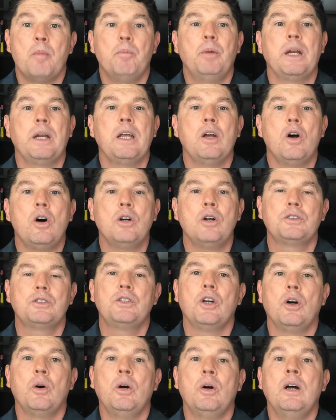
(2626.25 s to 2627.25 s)
but he
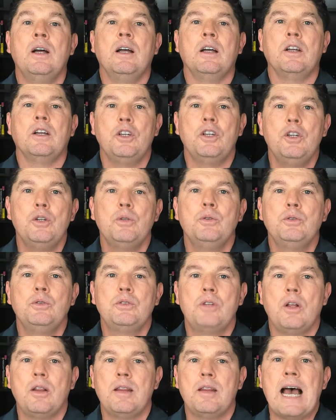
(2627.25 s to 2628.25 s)
also
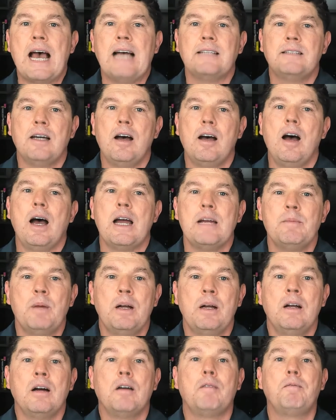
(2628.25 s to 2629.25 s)
used that
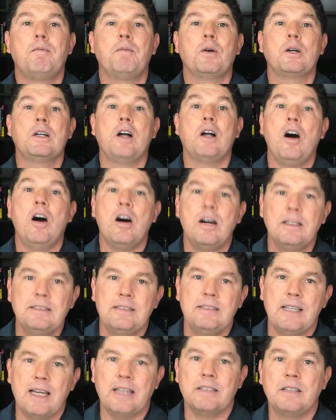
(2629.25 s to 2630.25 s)
time for
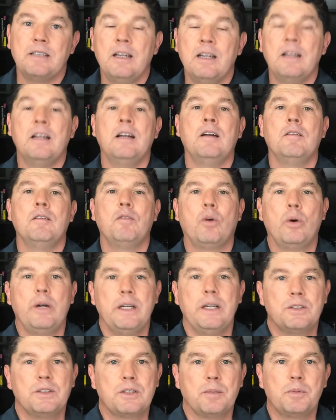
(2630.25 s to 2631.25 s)
content for
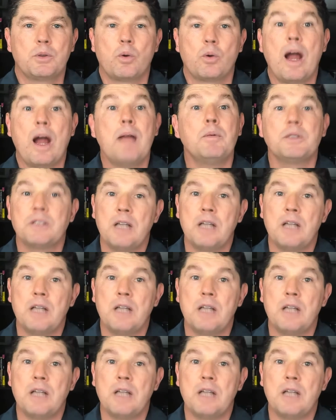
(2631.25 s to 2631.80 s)
his subscribers.